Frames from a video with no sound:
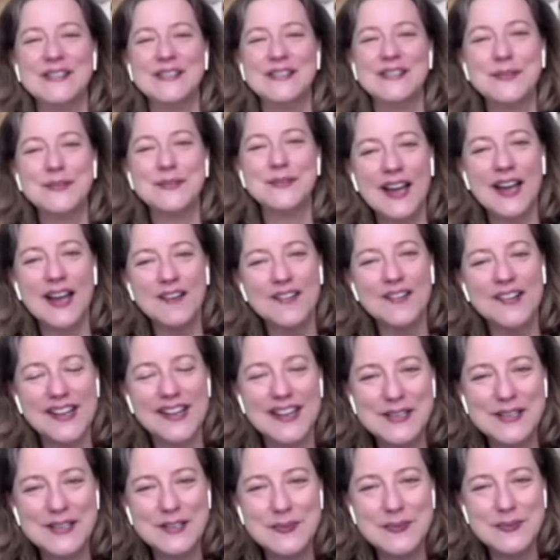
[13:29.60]
So, Saira,
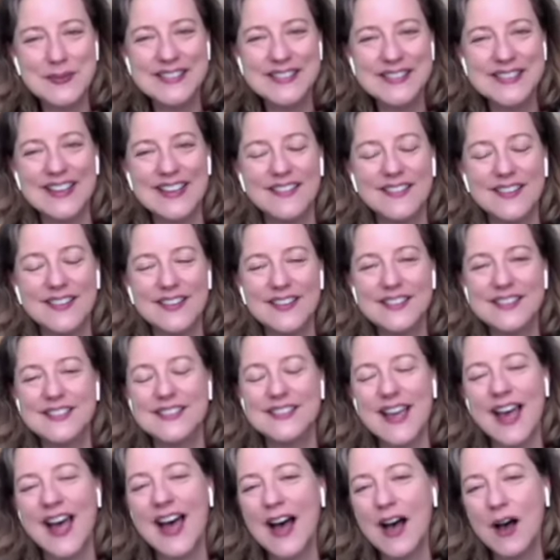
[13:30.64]
can you please tell us
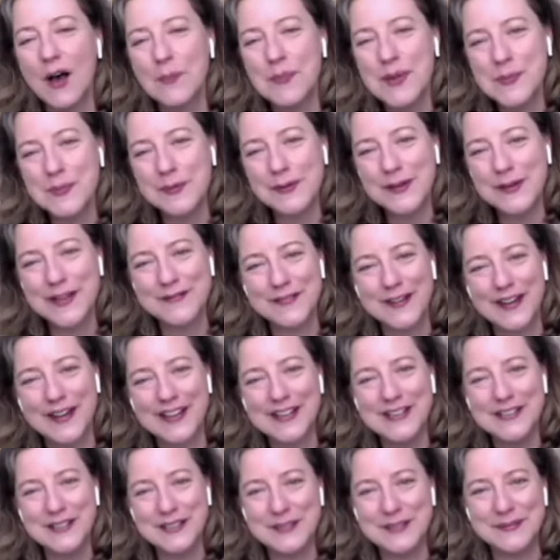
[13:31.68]
how people can
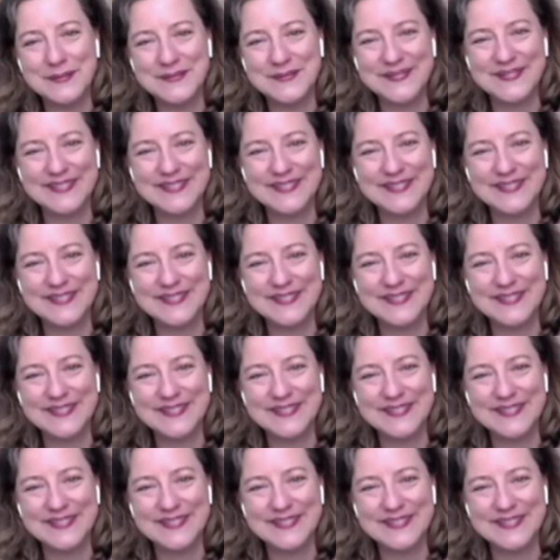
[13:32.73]
find you?